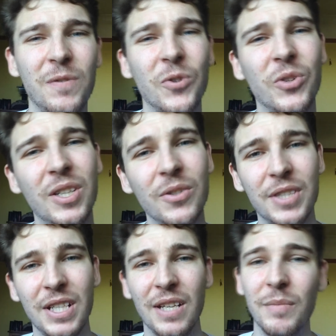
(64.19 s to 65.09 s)
you feel
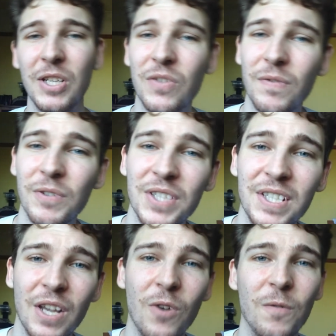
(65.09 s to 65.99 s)
guilty, it makes you feel
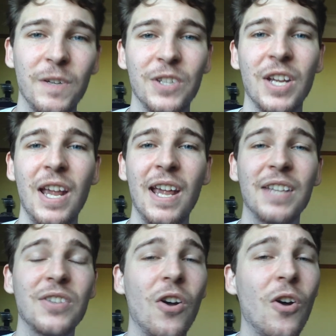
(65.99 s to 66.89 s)
selfish.
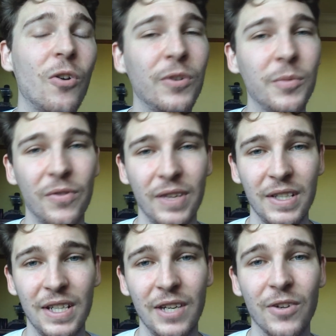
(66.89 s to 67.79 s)
It's a horrible thing
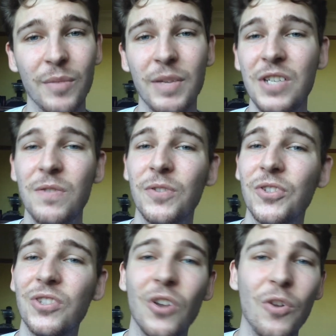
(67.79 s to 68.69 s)
to hear and it makes you feel
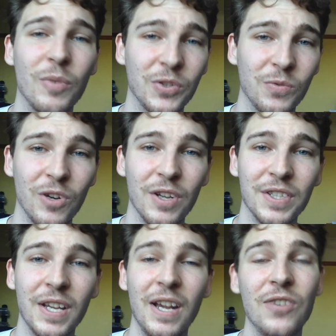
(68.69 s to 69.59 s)
so much
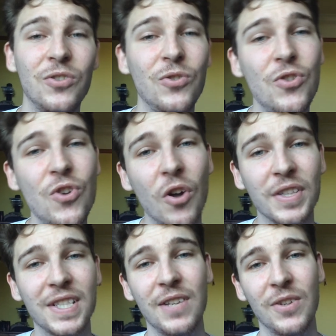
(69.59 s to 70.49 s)
worse. Do
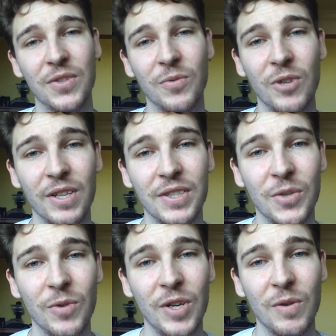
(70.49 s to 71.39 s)
not say those words
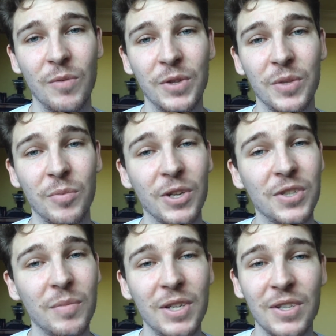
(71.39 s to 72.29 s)
to anyone with
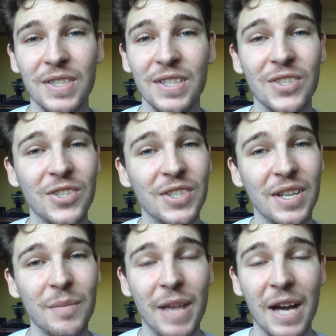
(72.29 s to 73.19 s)
depression because it's just
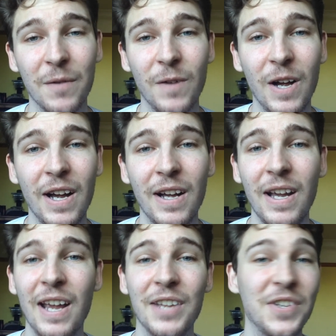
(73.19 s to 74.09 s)
going to backfire.
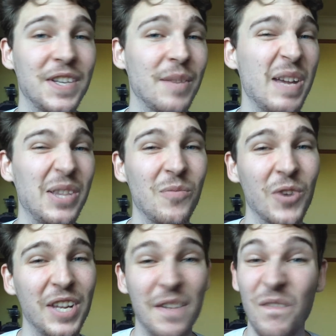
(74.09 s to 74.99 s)
It's just going to make them
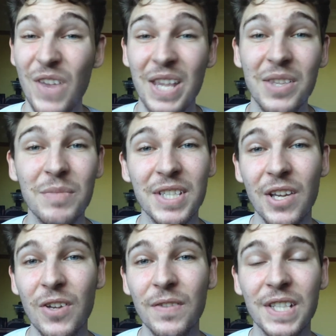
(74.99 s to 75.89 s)
want to defend
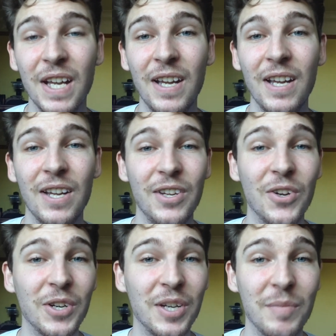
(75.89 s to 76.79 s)
themselves. You're
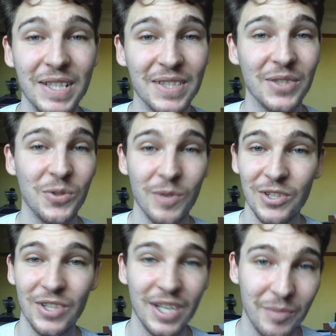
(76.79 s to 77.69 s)
not going to make the
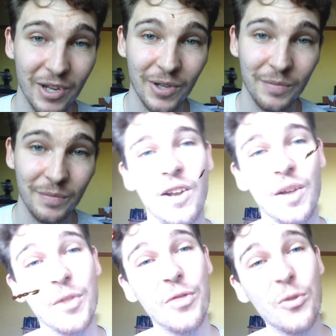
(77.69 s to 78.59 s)
situation any better.
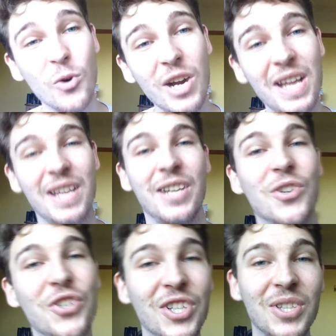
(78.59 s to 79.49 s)
Number 3,
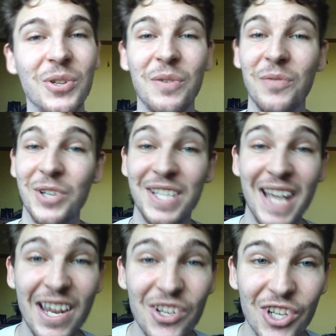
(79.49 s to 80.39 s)
you're just looking for
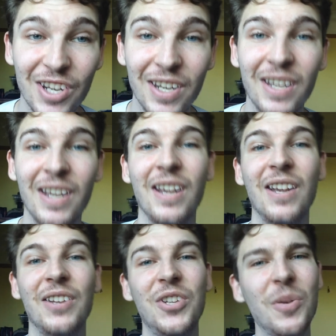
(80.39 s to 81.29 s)
attention.
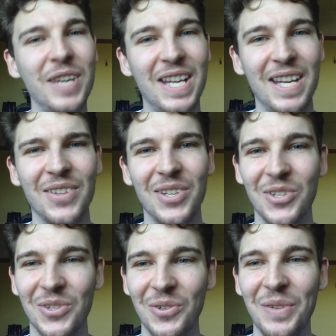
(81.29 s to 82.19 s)
You don't want to hear that you're
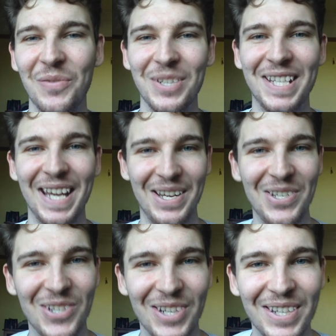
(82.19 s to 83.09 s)
just looking for
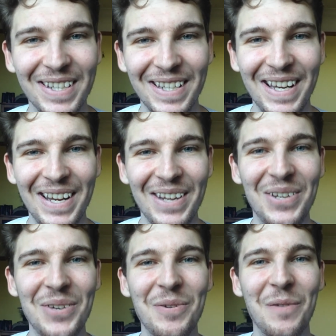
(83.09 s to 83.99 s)
attention.
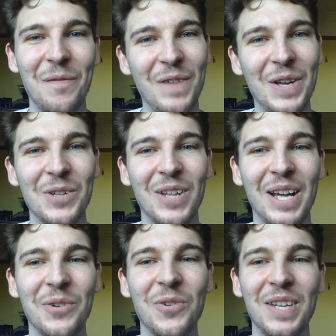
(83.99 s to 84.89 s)
You don't want to feel
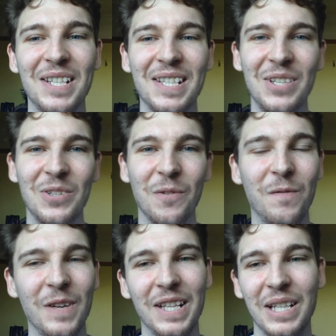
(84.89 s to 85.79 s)
like all these things you're
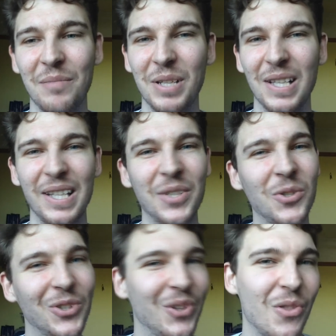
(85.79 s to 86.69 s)
feeling are
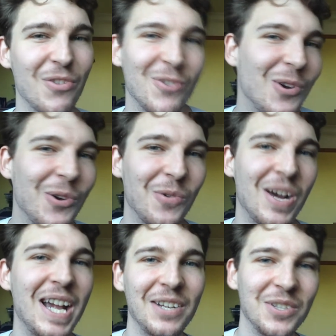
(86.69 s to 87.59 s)
belittled and thrown
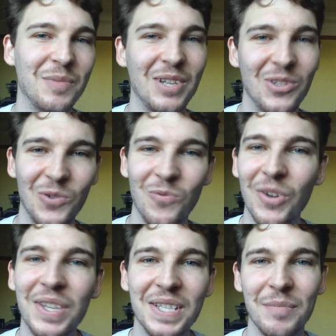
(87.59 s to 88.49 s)
away just because you
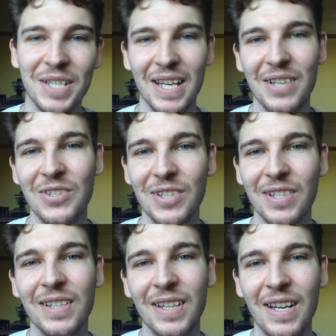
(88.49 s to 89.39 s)
want some attention.